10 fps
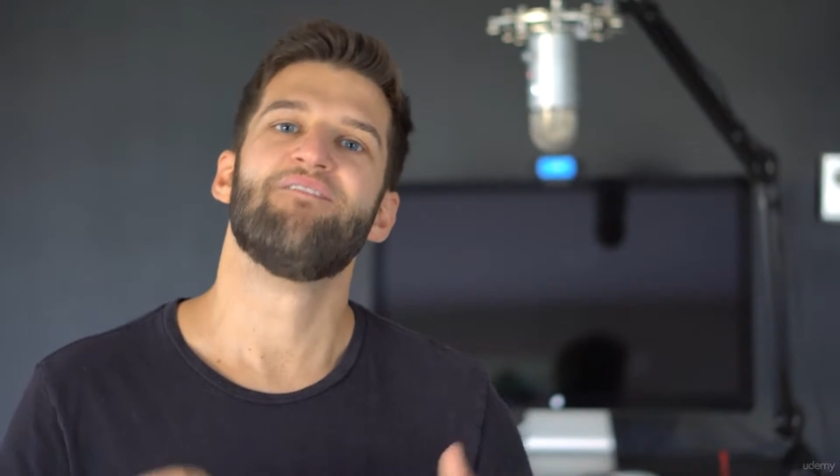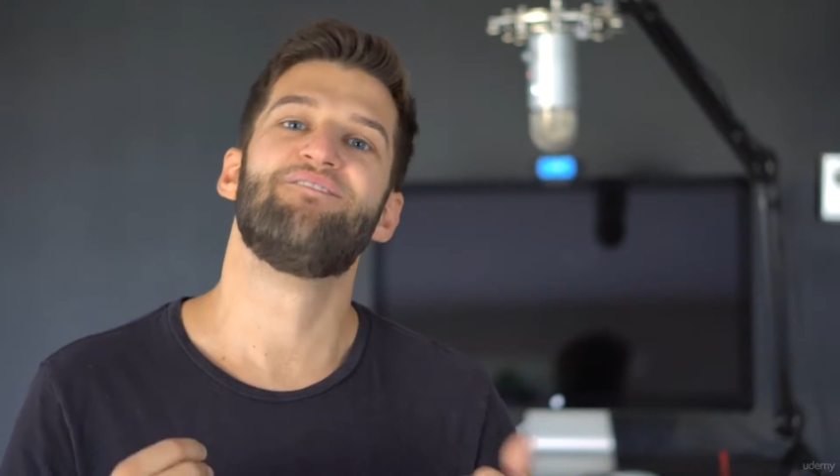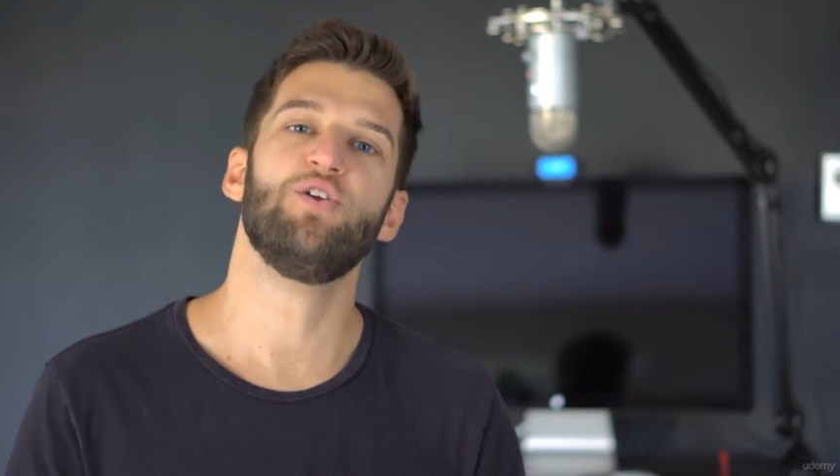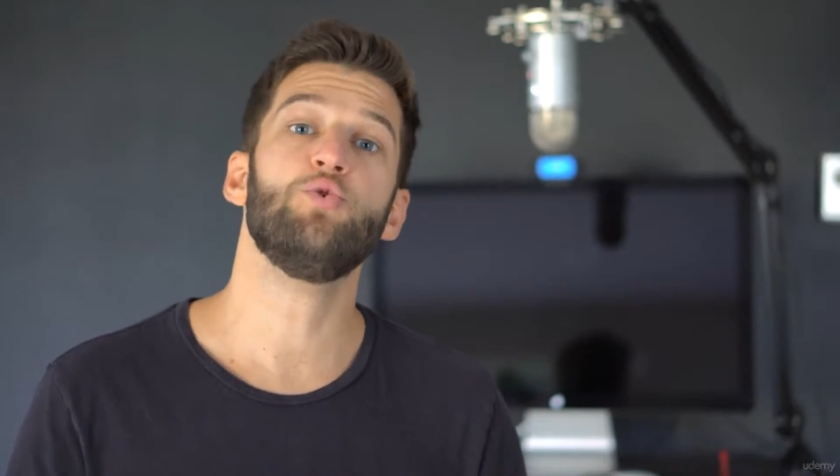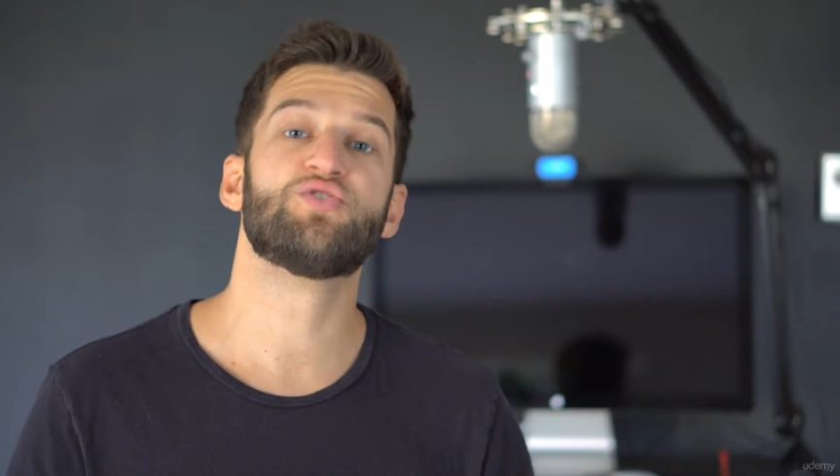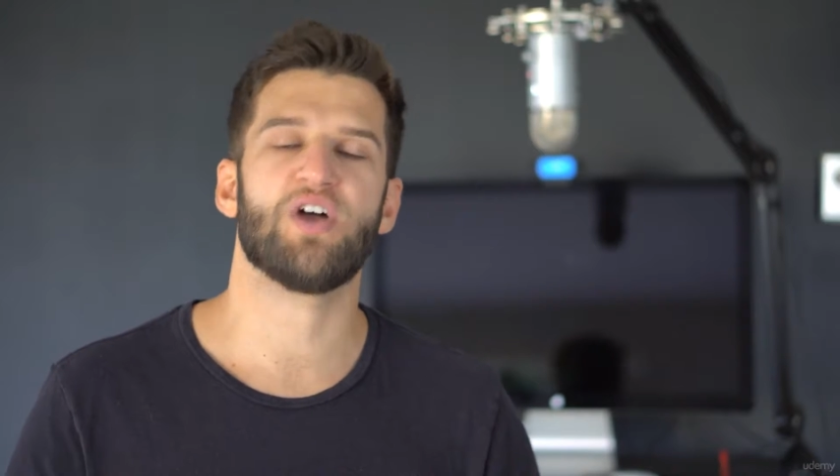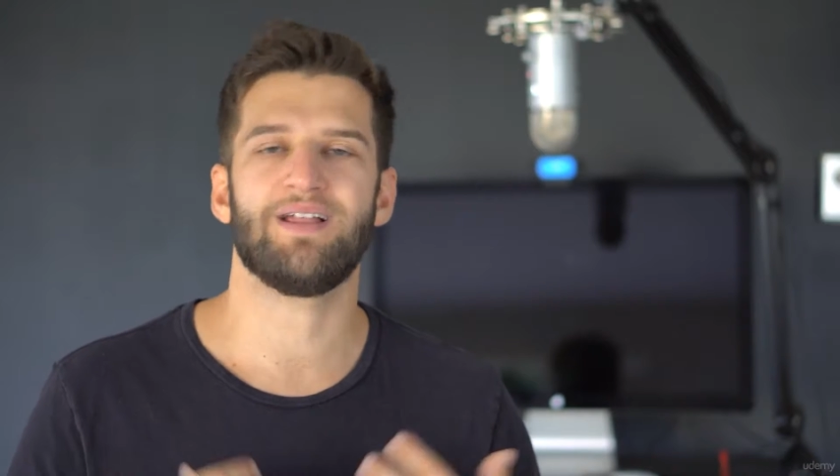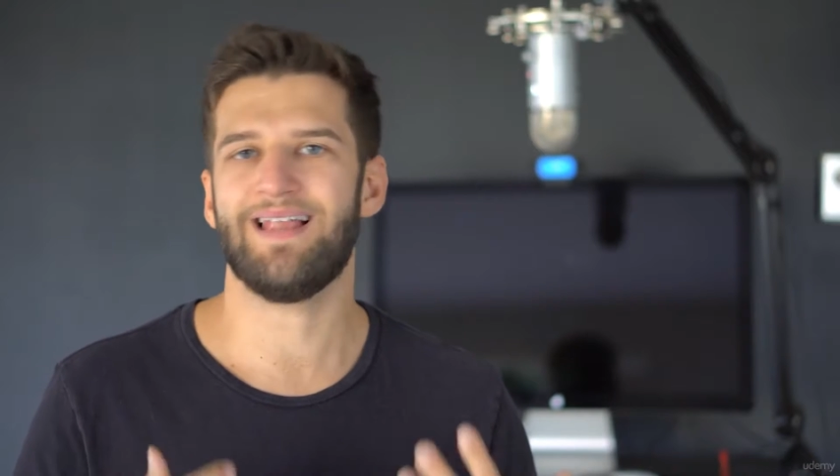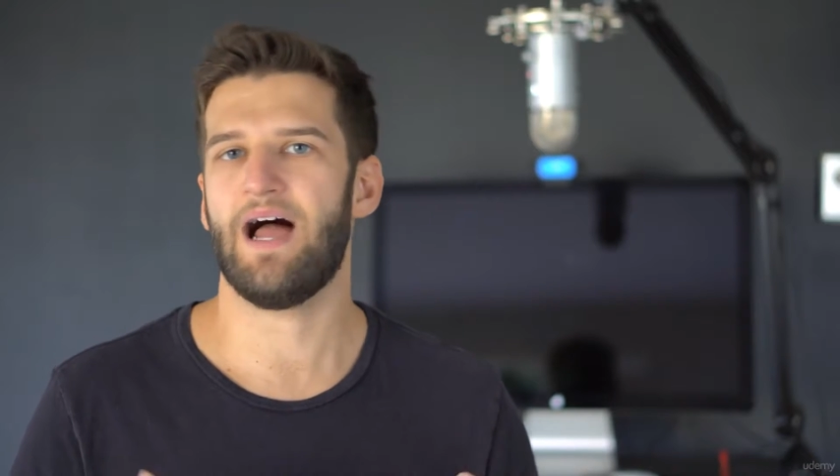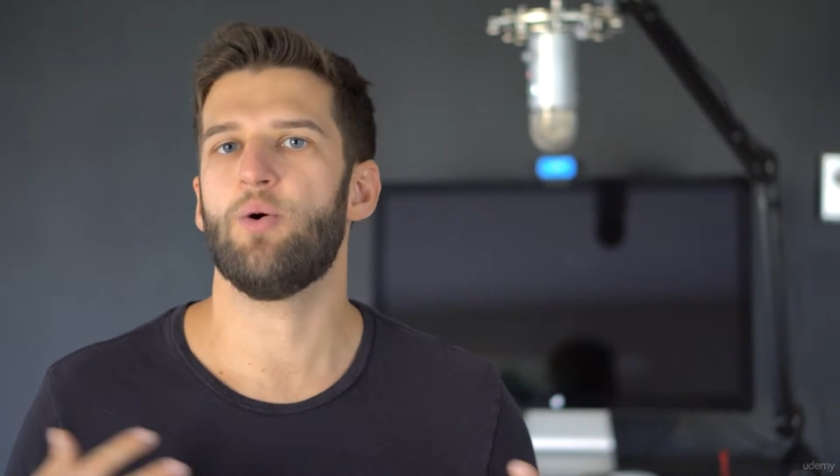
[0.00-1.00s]
views
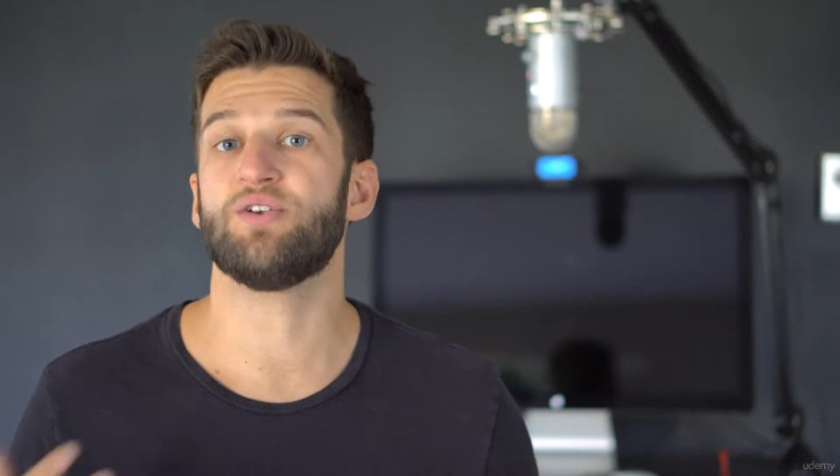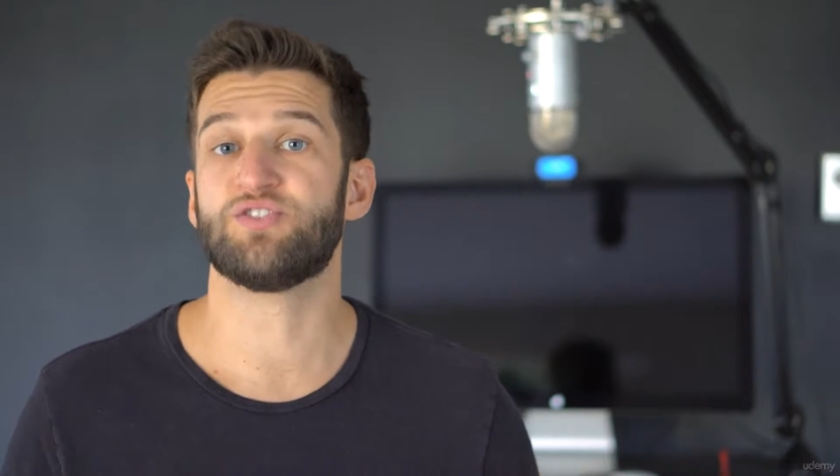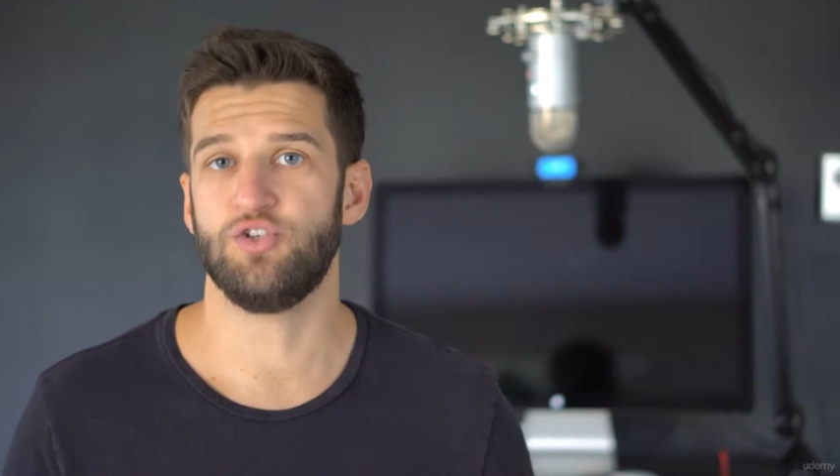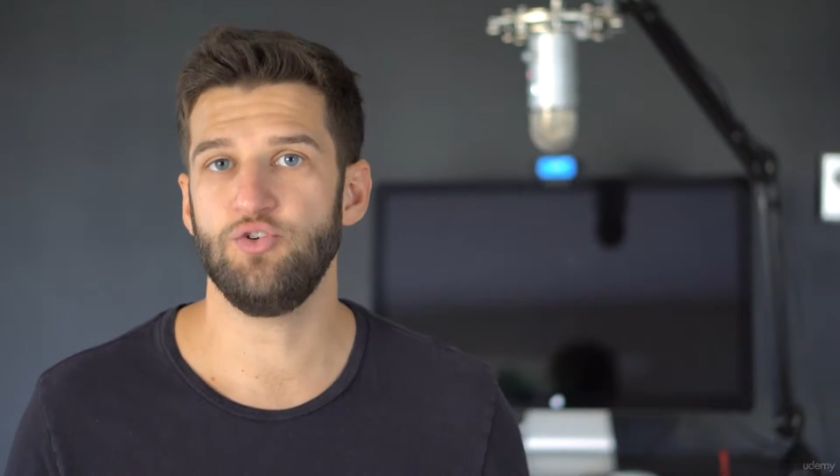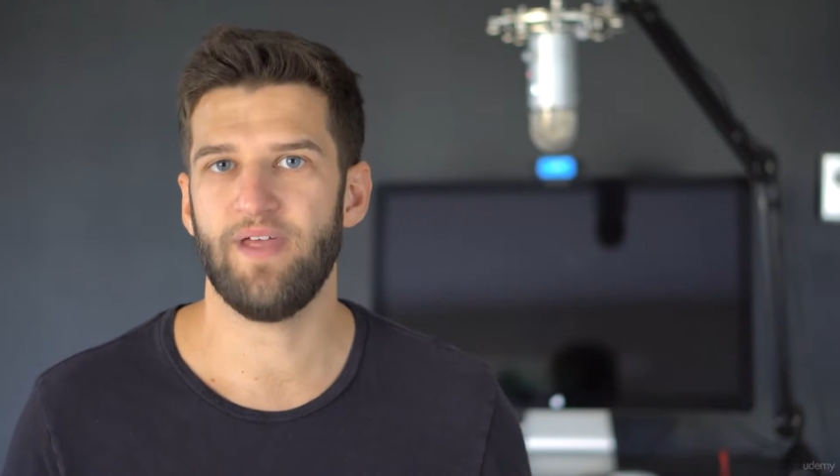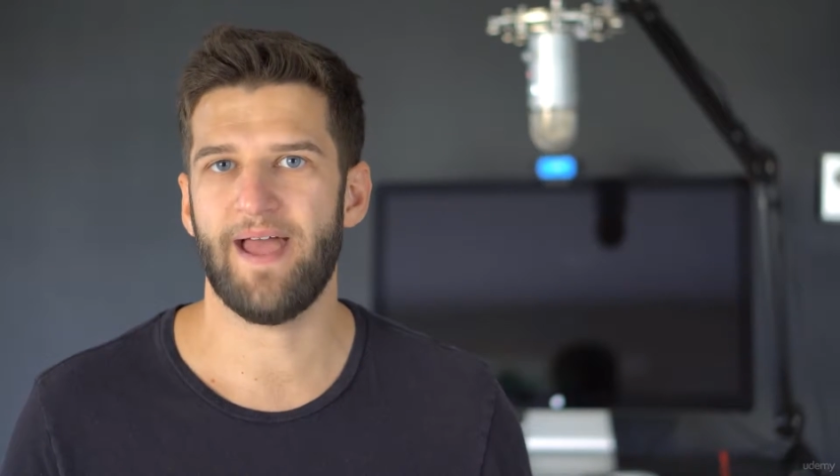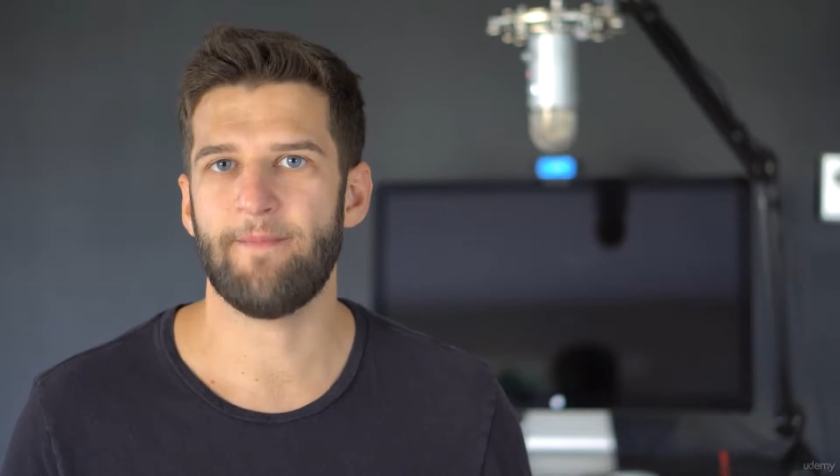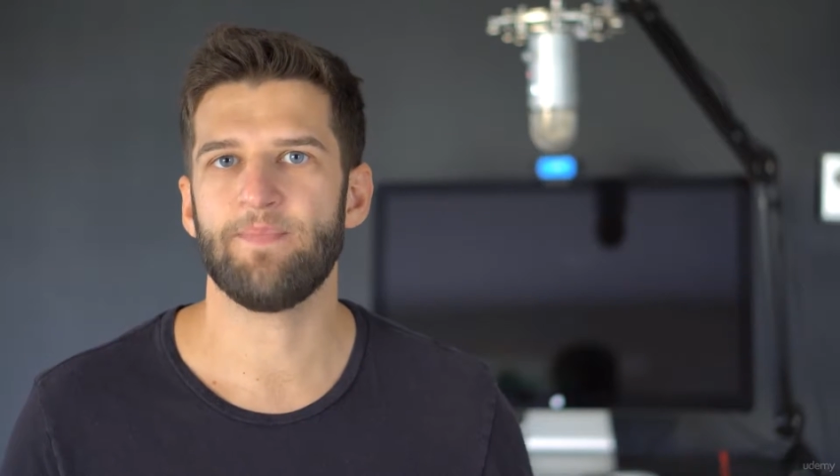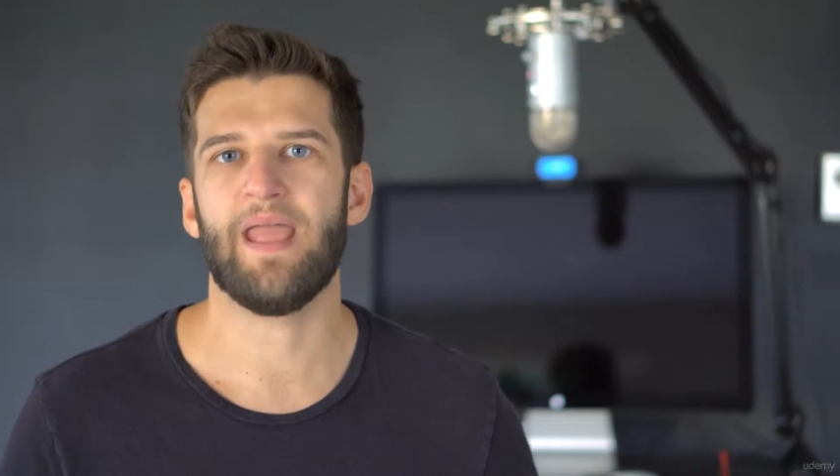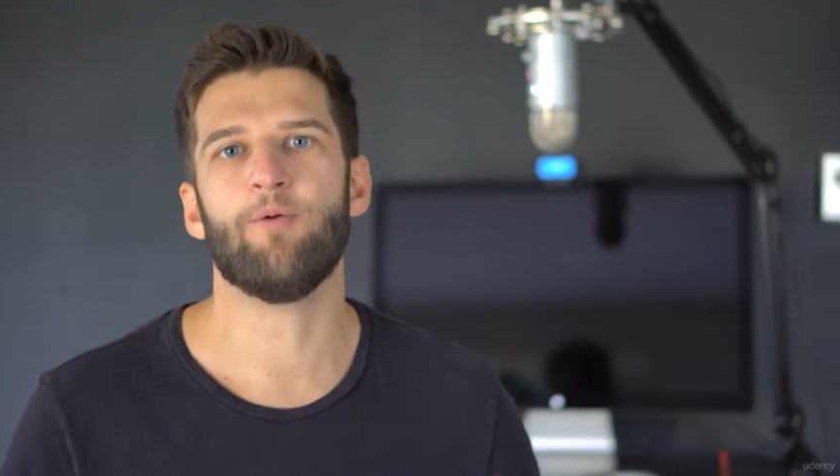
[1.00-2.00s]
allow us to do that,